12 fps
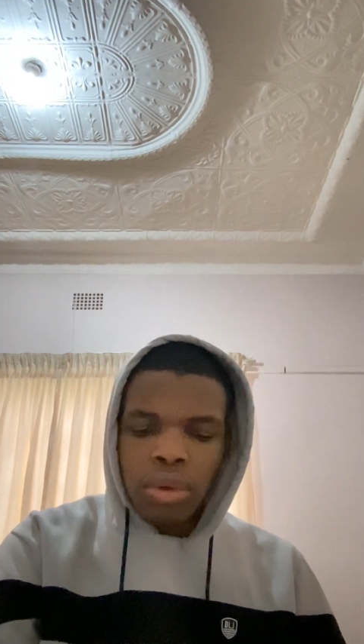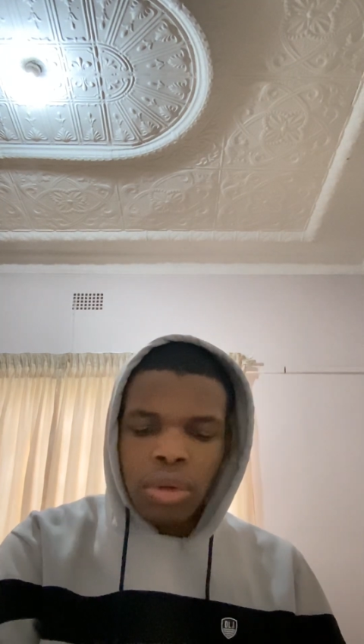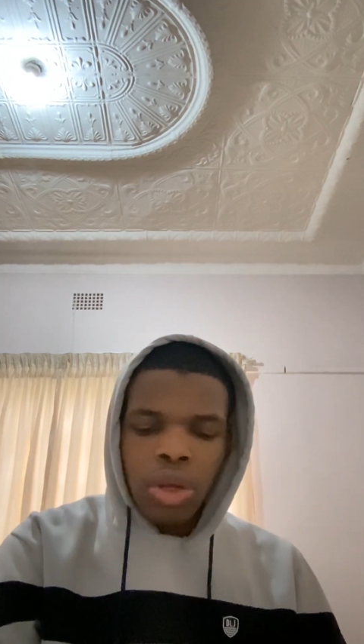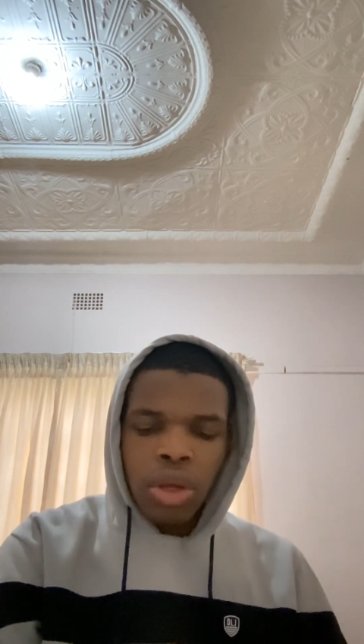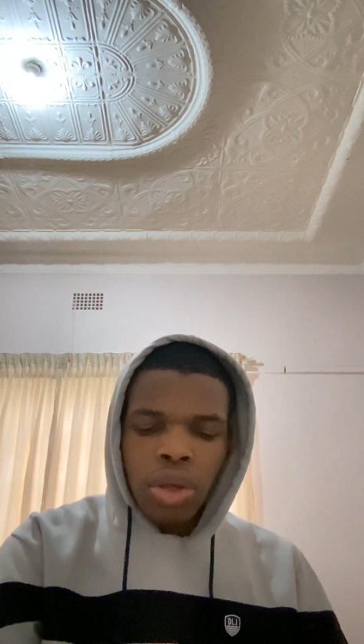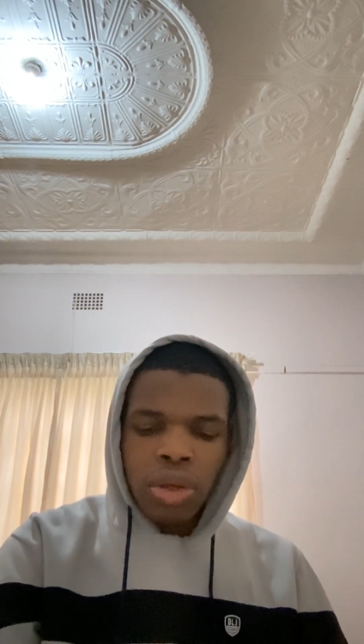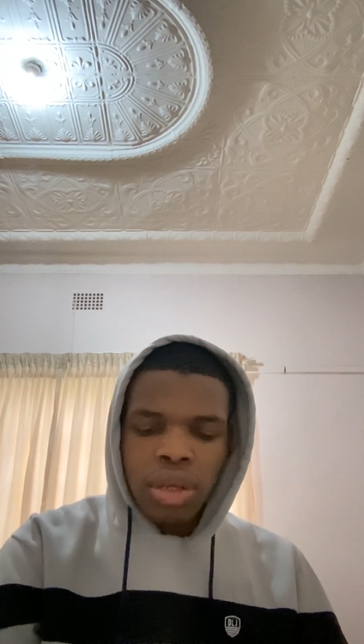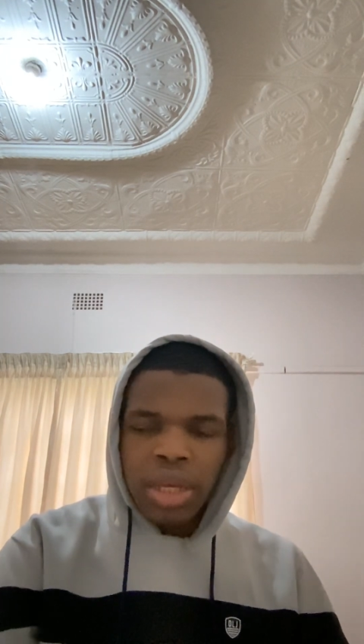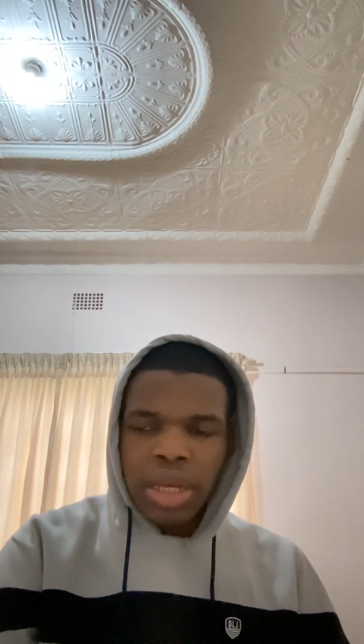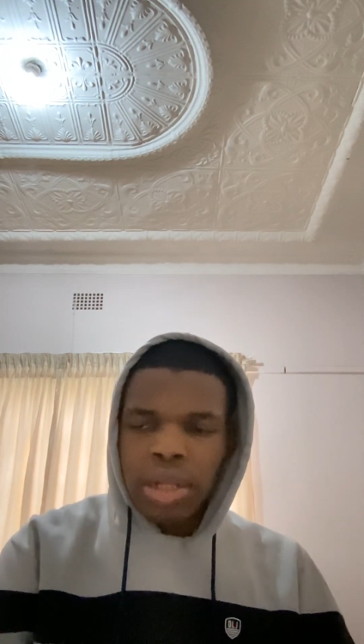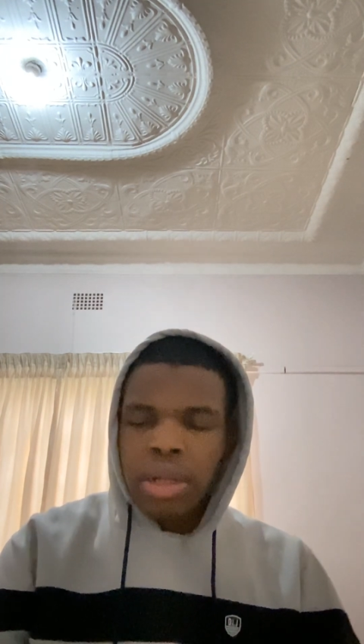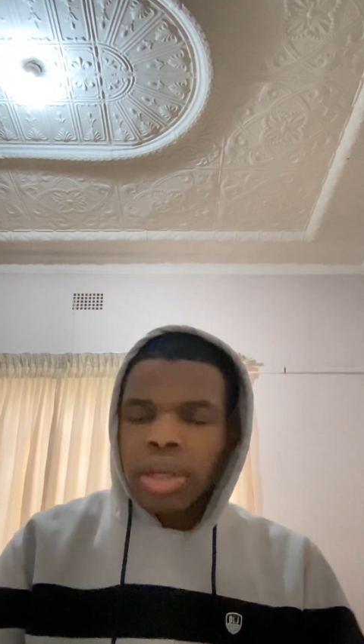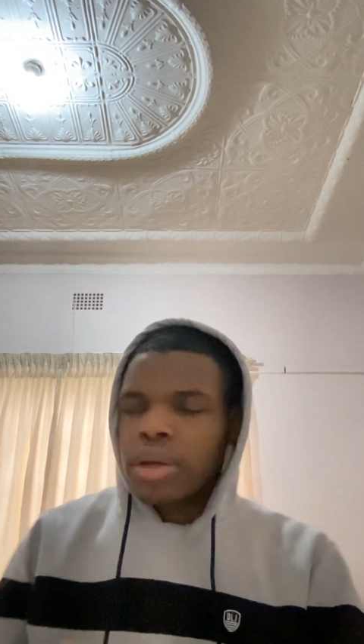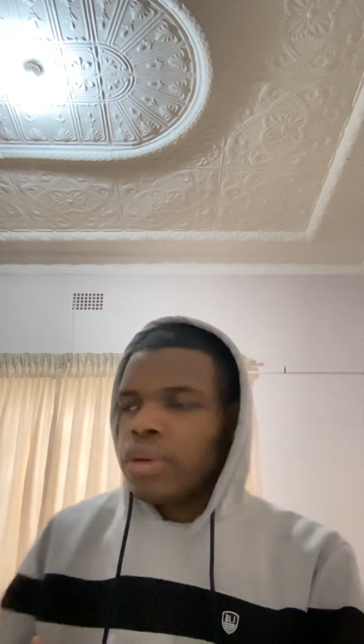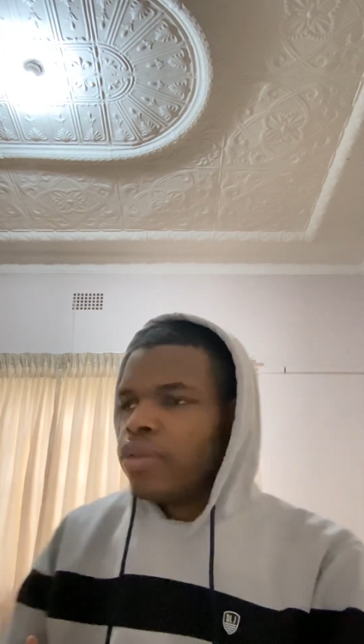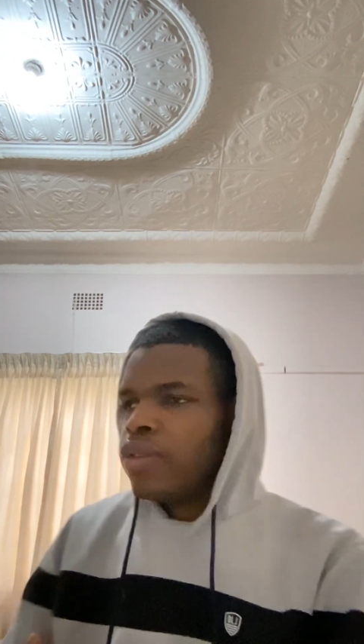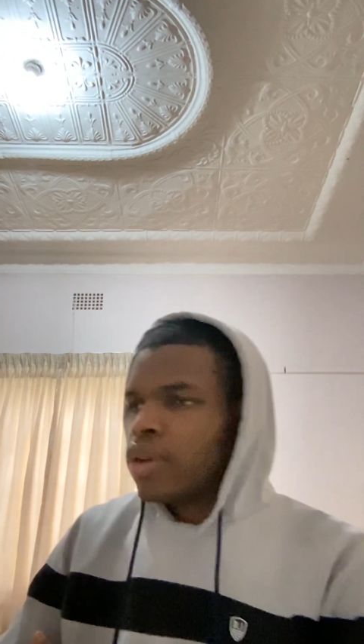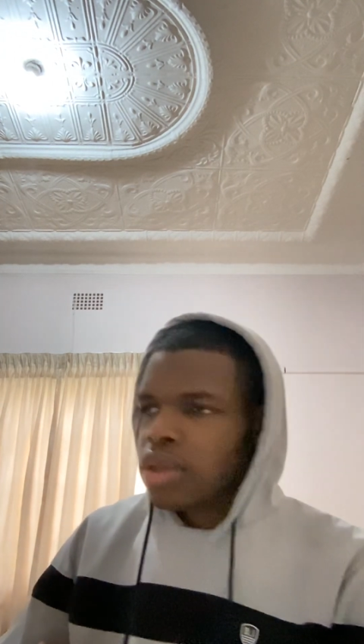you can get like a
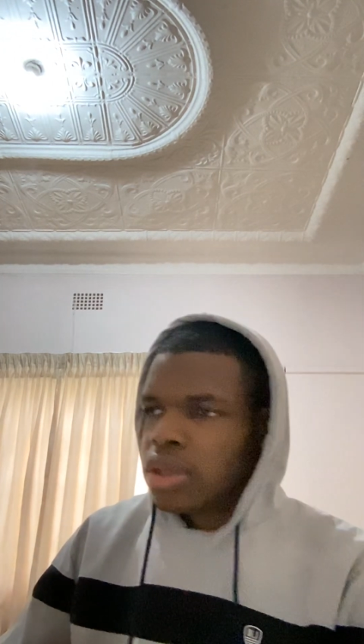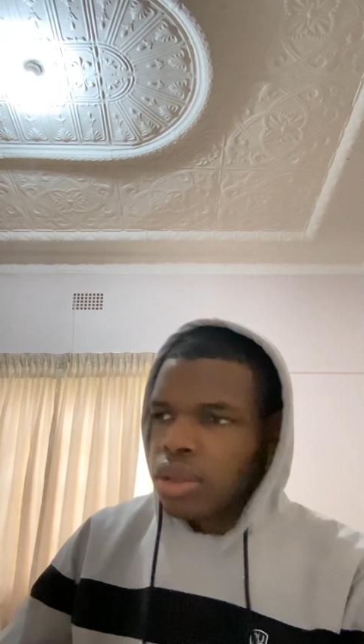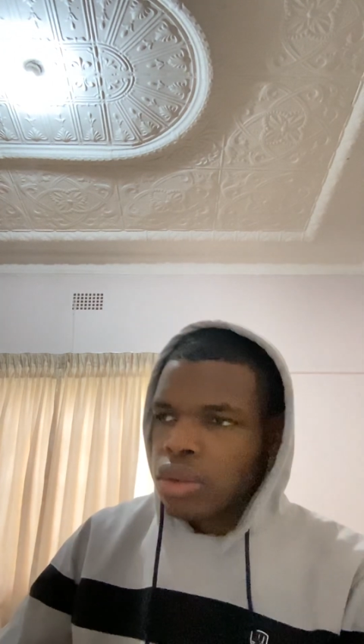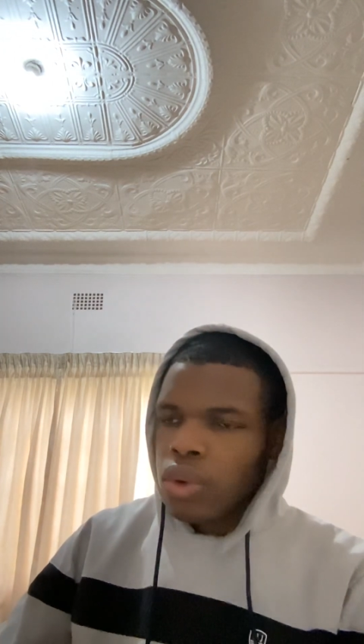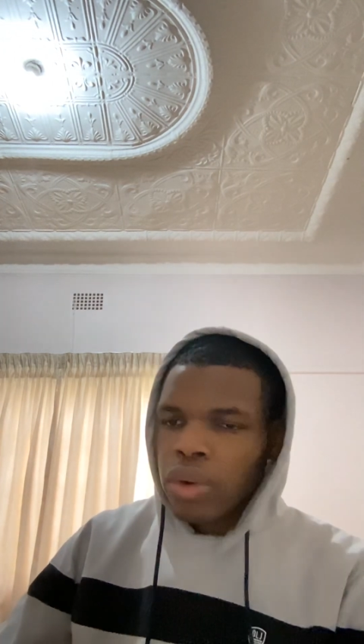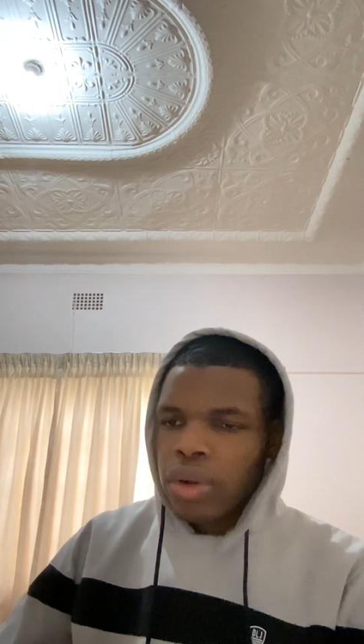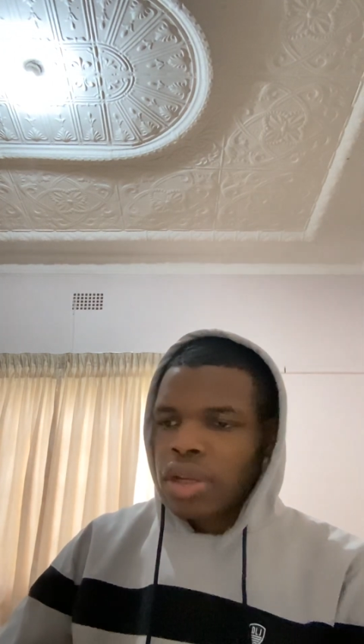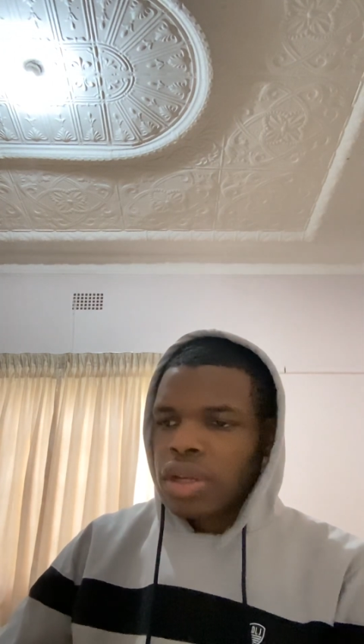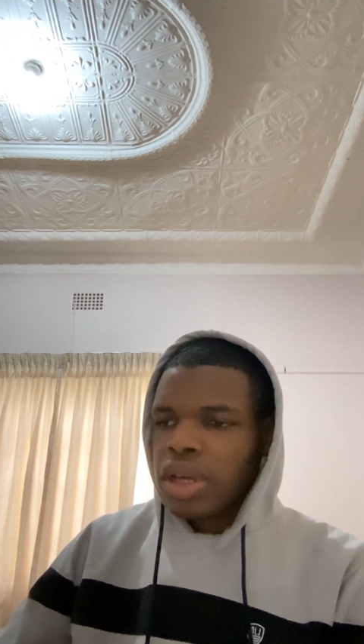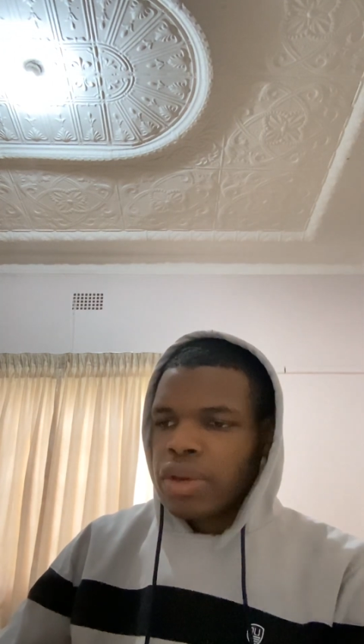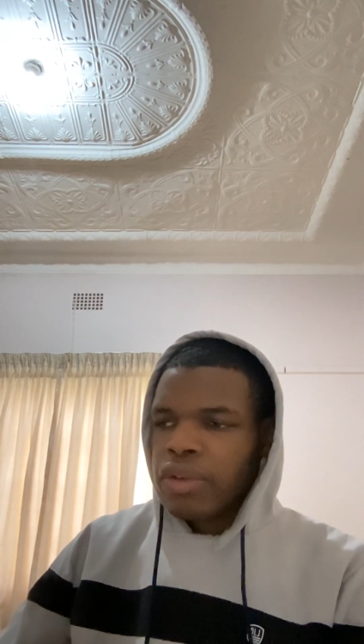fucking orc king,